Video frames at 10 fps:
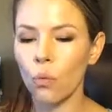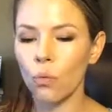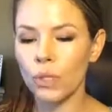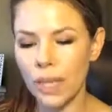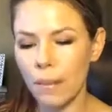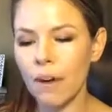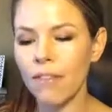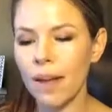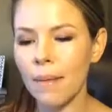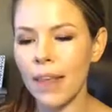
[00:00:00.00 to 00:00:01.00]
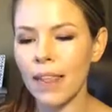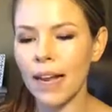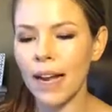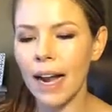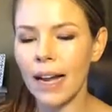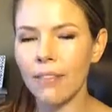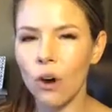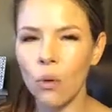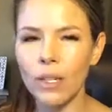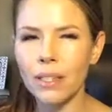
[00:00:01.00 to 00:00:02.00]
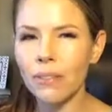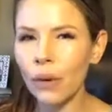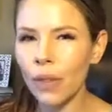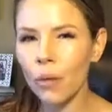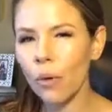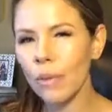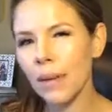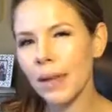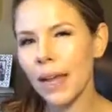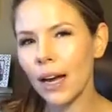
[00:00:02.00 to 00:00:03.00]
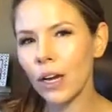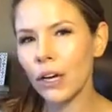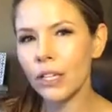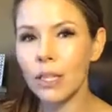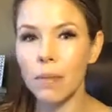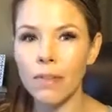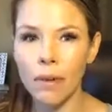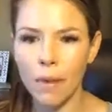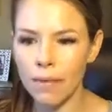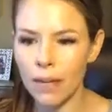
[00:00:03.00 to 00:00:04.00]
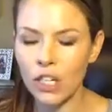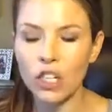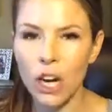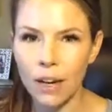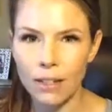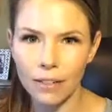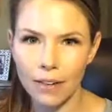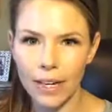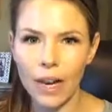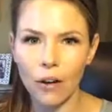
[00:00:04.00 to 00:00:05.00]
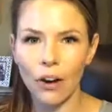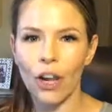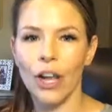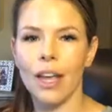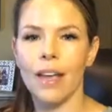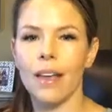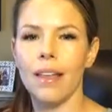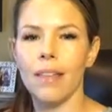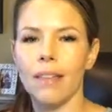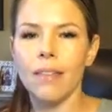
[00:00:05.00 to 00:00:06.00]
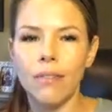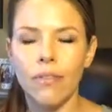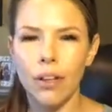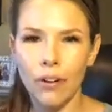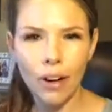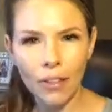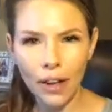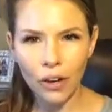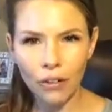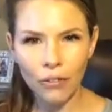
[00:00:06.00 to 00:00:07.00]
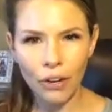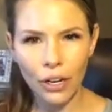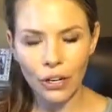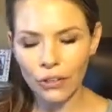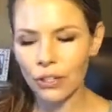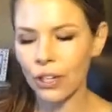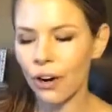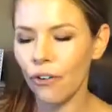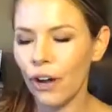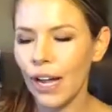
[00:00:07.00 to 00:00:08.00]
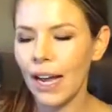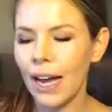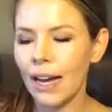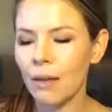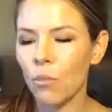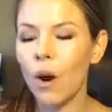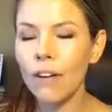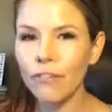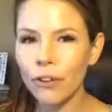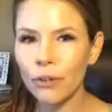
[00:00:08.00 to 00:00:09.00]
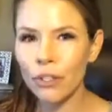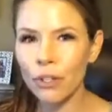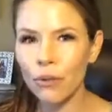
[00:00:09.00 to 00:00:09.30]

some of them I think I kind of always have known they weren't maybe that good. Some of them I've been shocked to find out they're not that good for you. So what foods